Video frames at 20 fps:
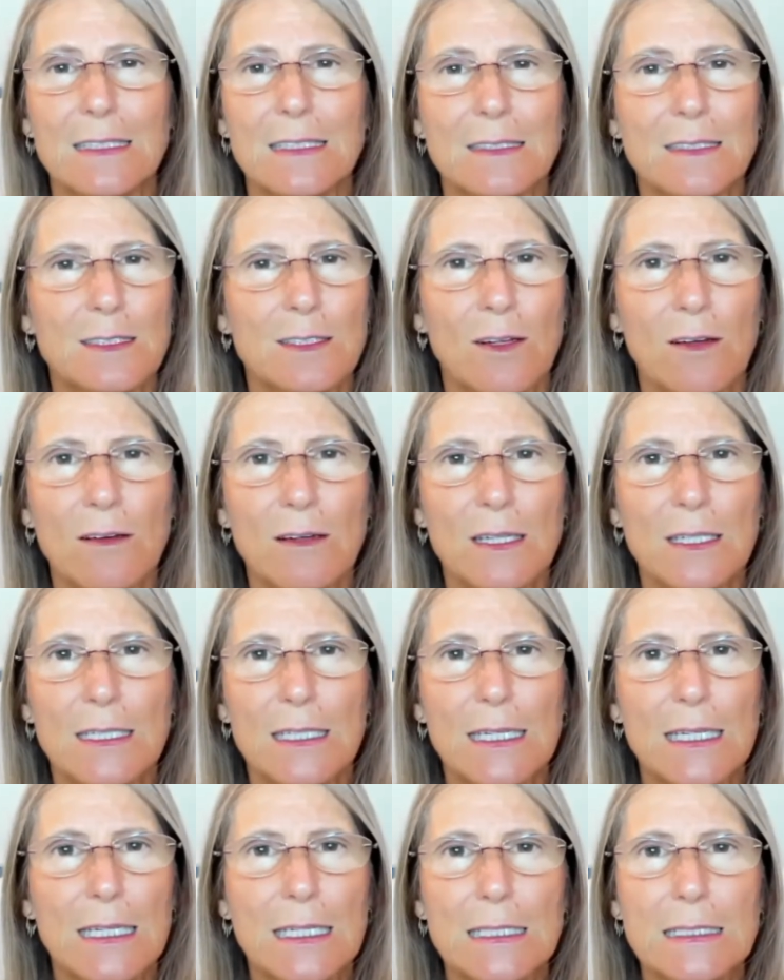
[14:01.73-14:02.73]
It's not
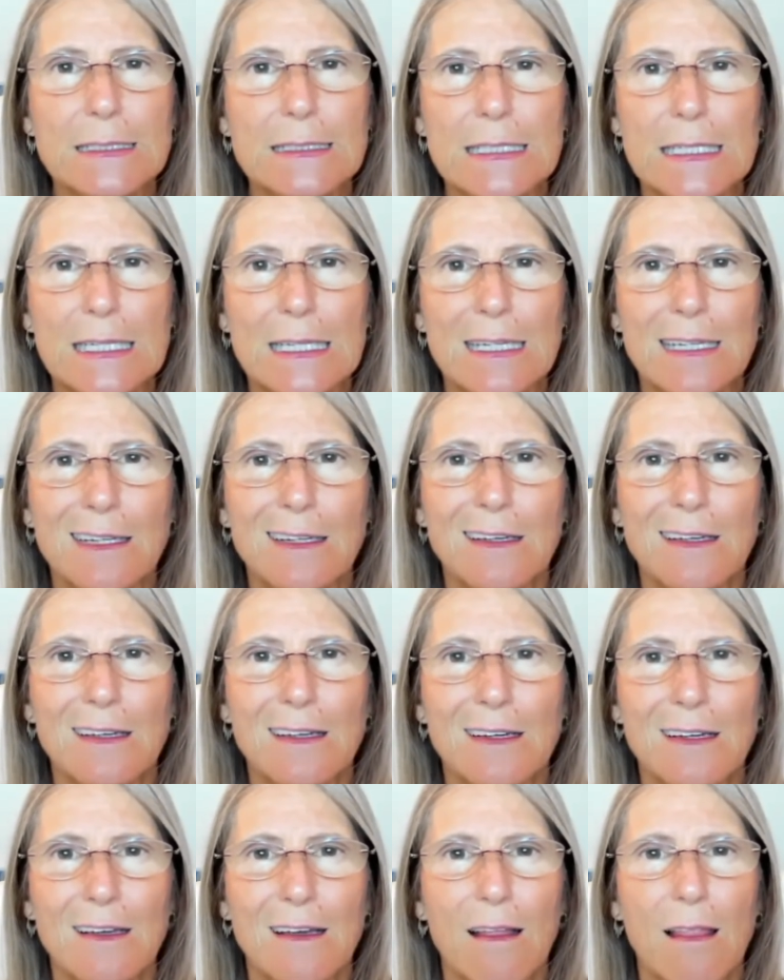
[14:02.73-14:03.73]
an easy
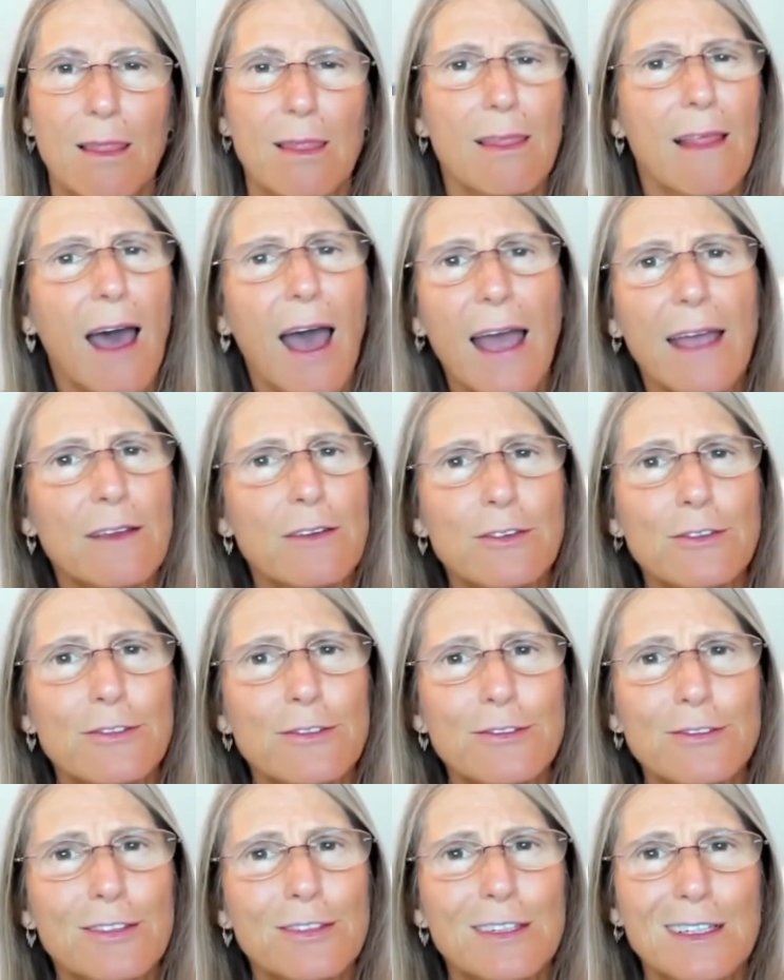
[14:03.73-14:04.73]

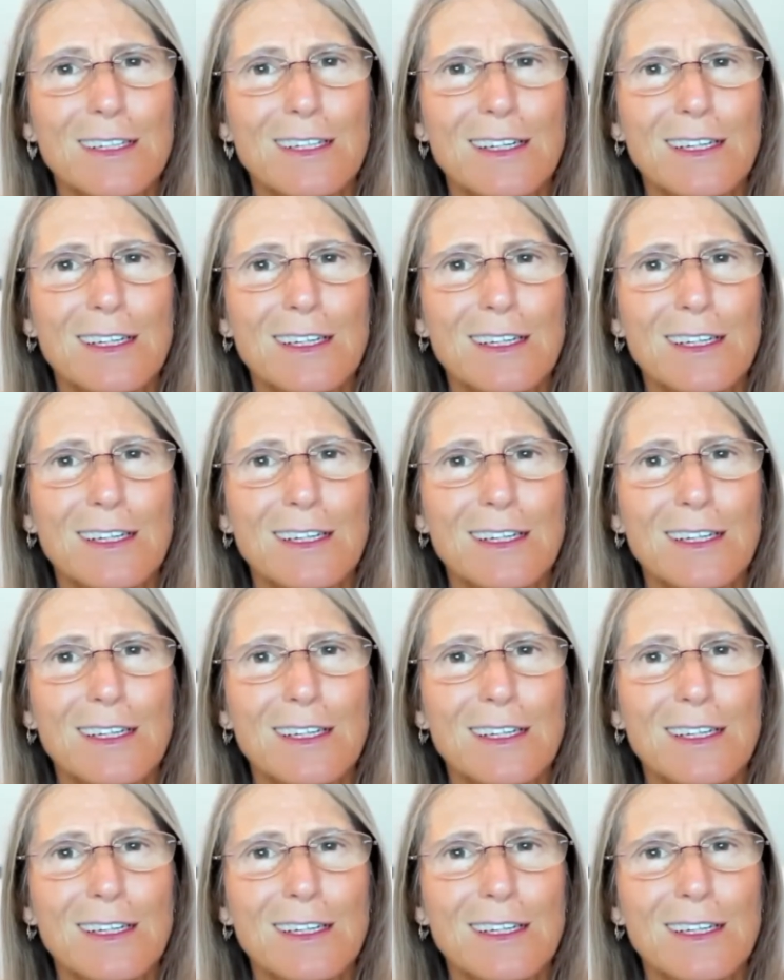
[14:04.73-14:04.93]
life